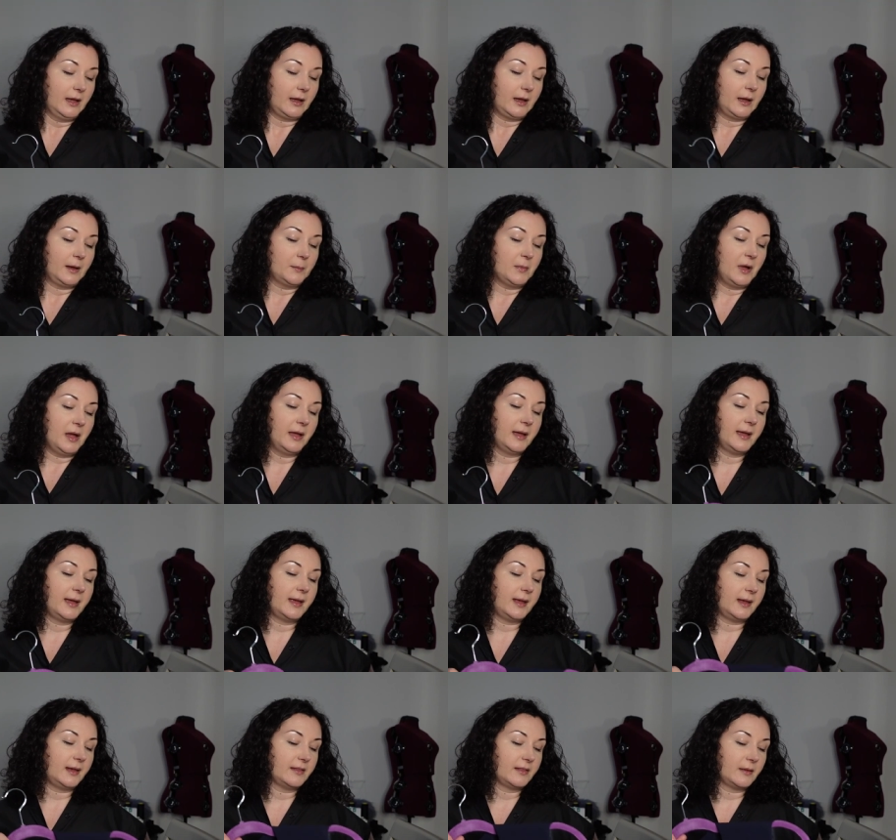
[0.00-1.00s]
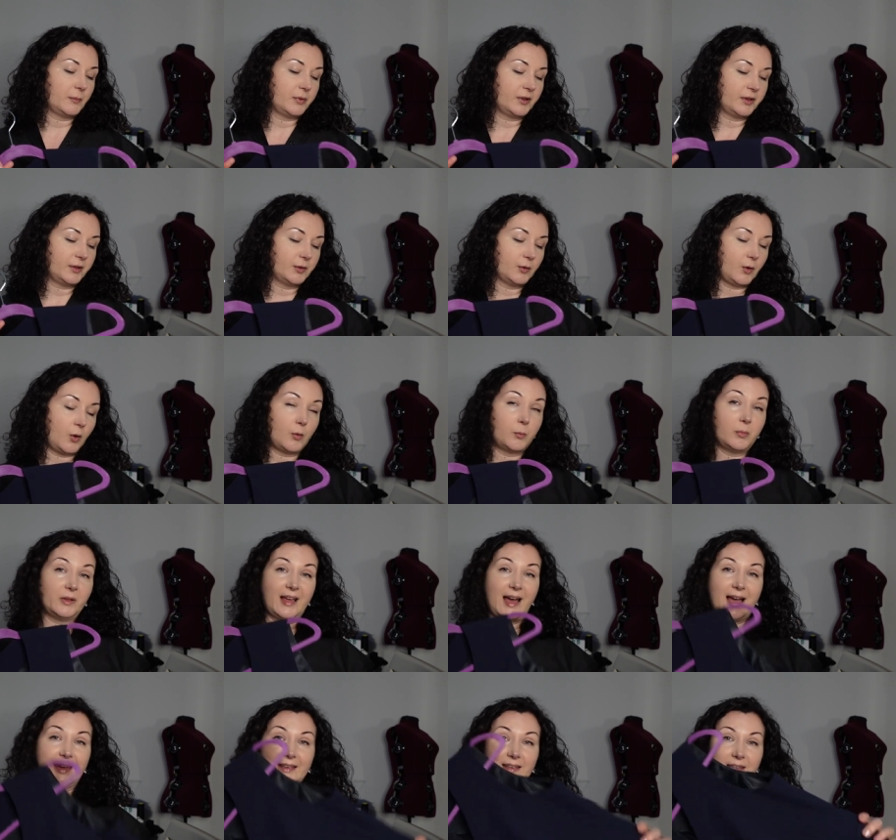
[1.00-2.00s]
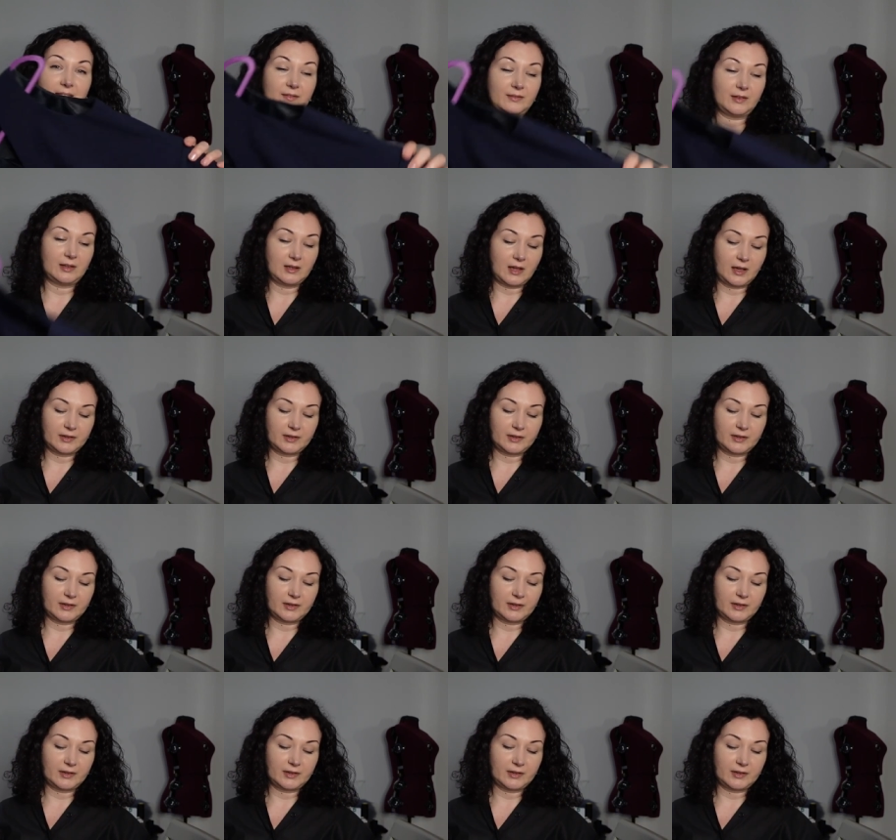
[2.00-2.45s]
um, either blue or black even.